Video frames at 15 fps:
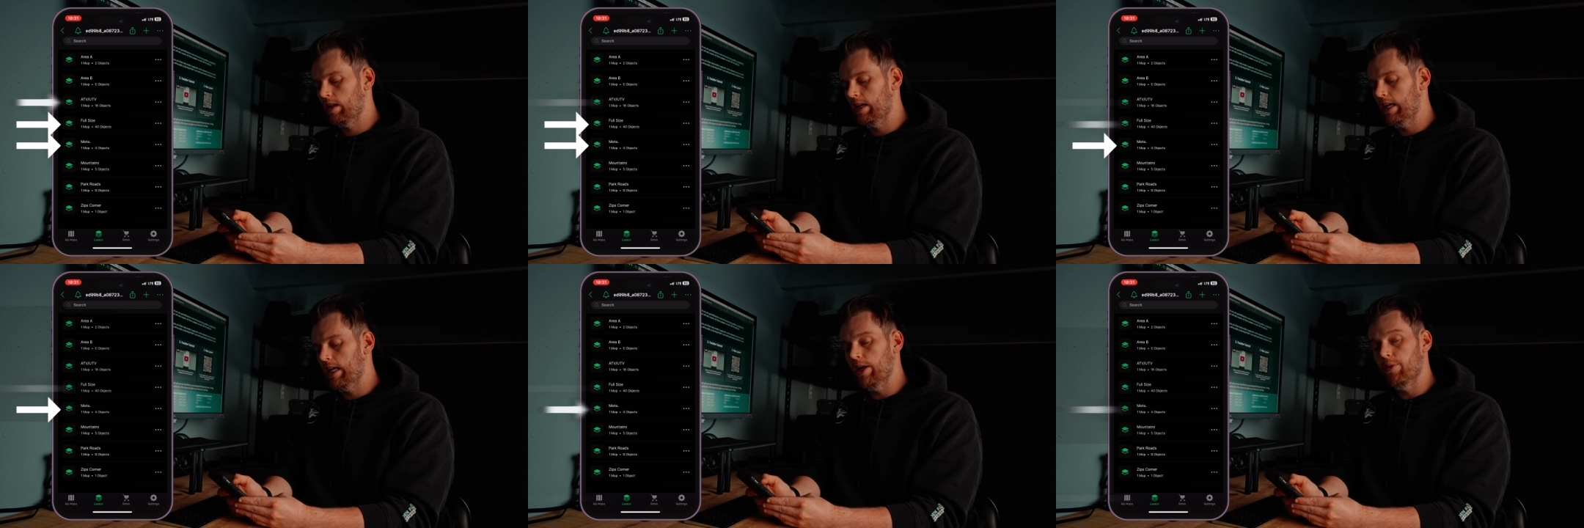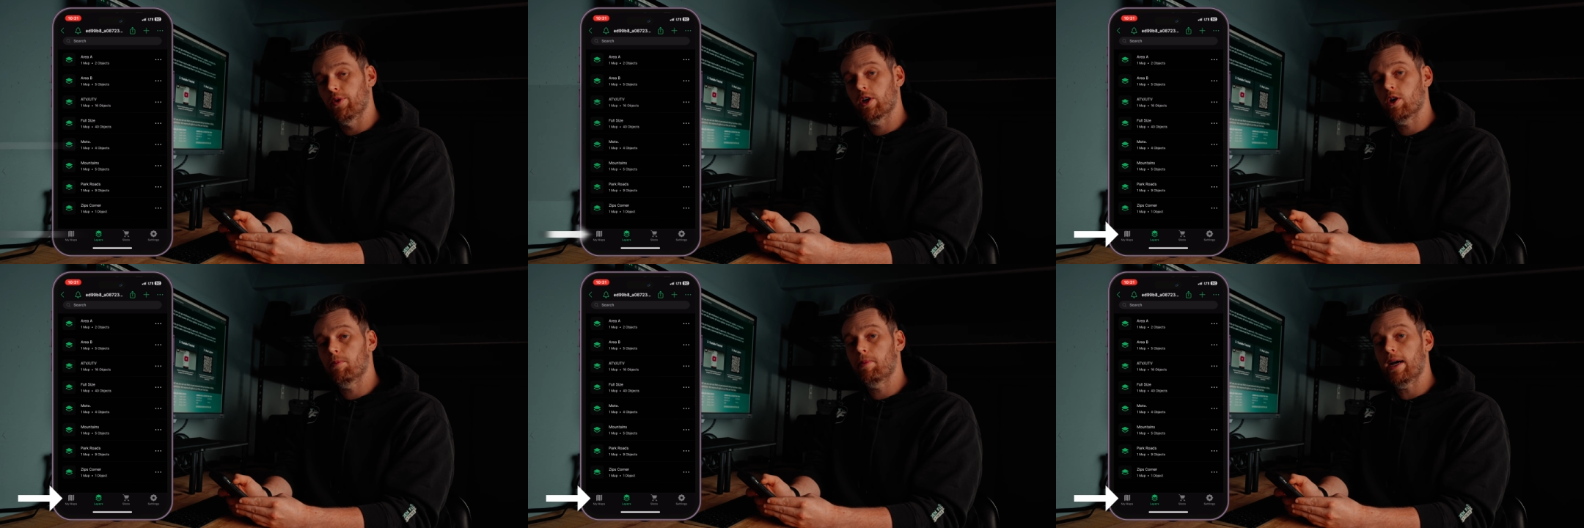If we
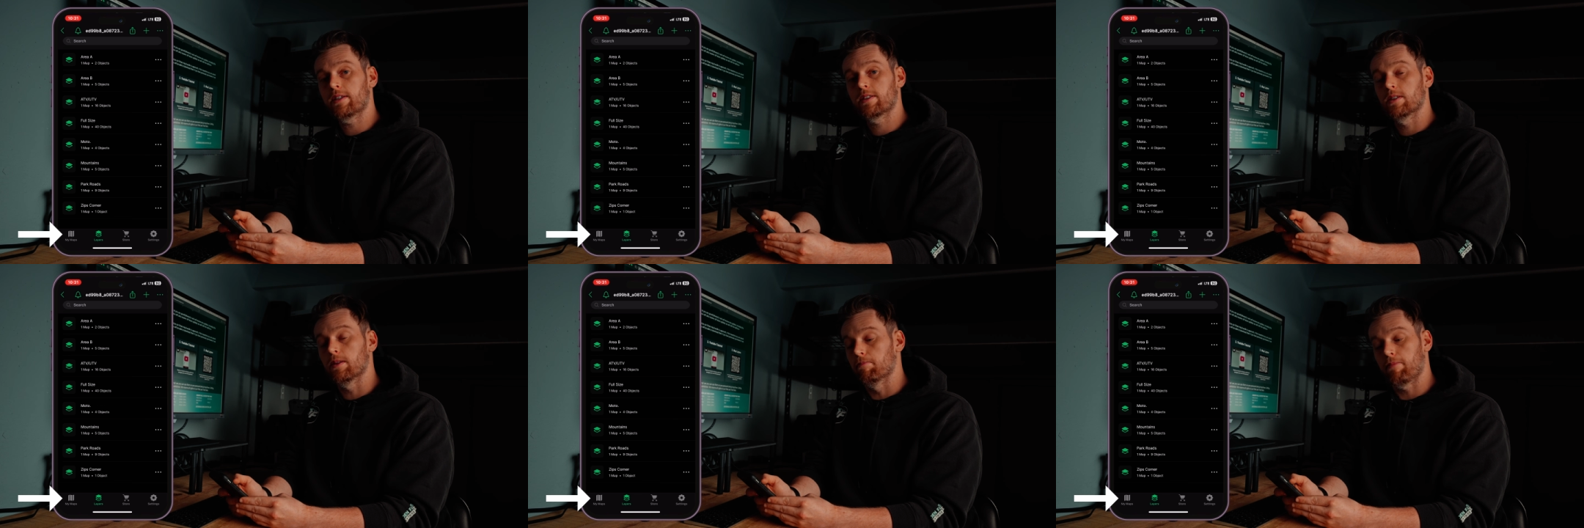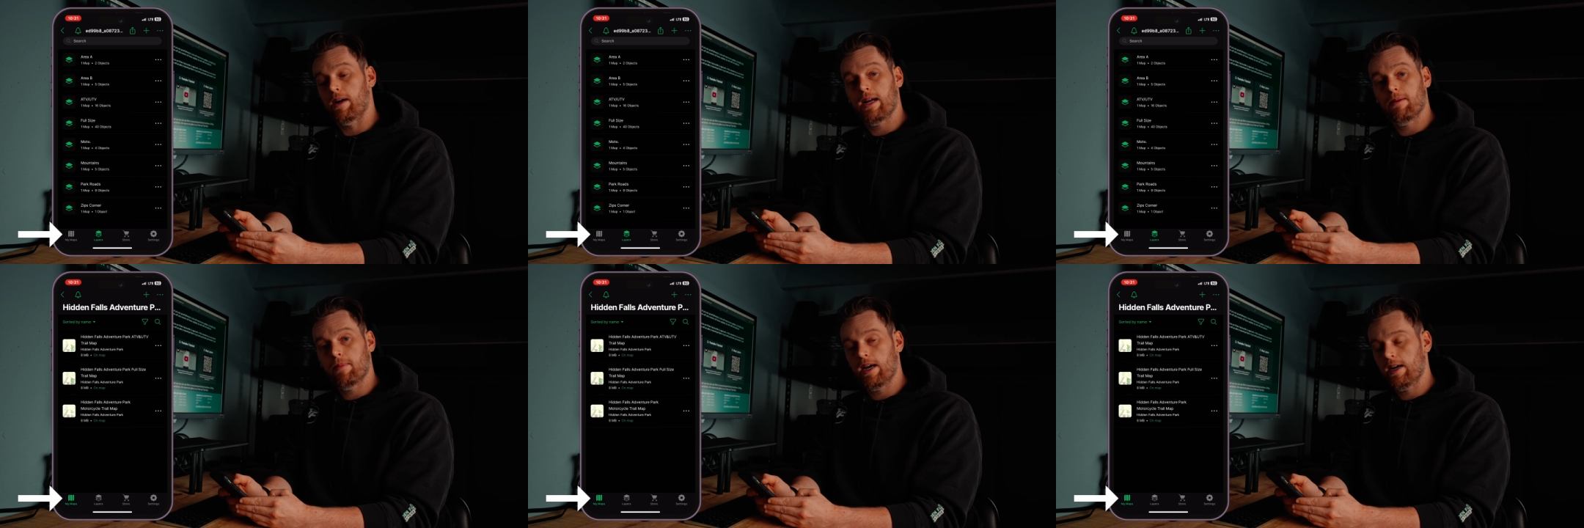go back to
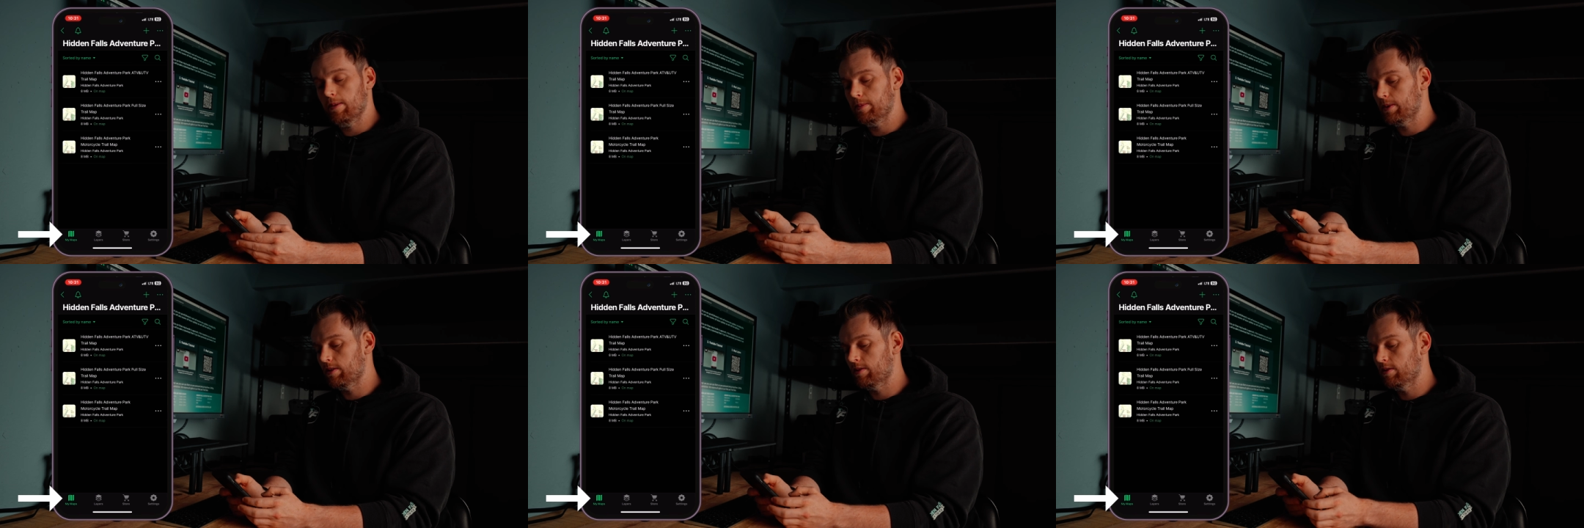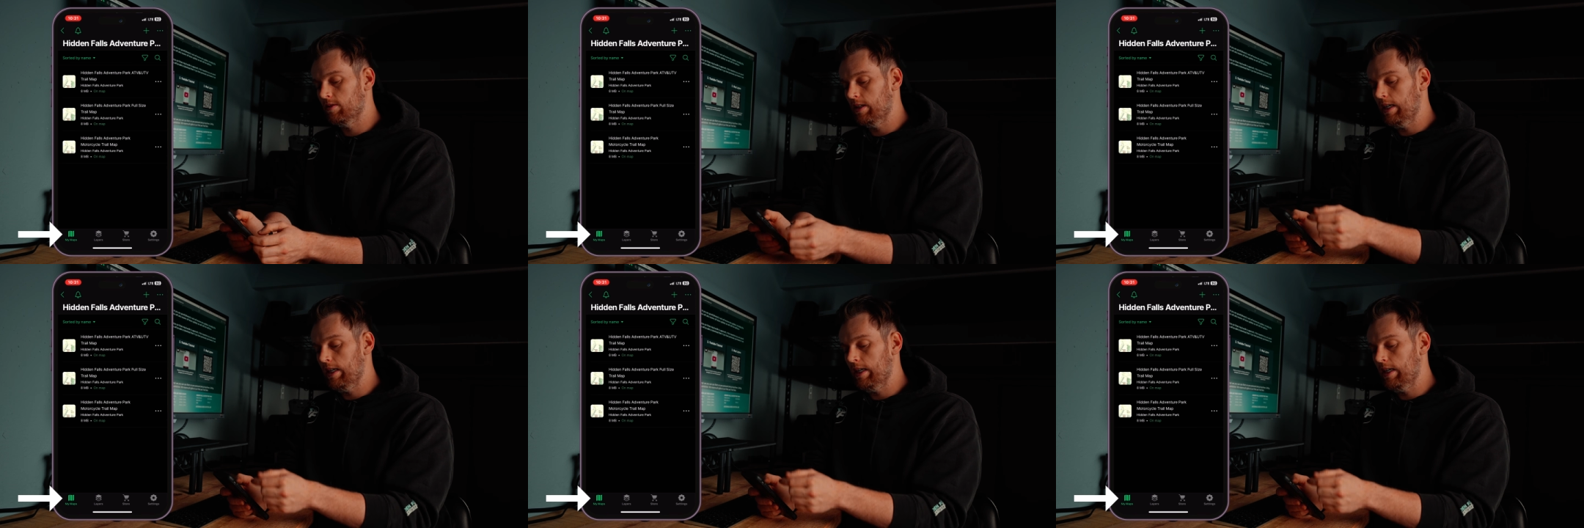my maps,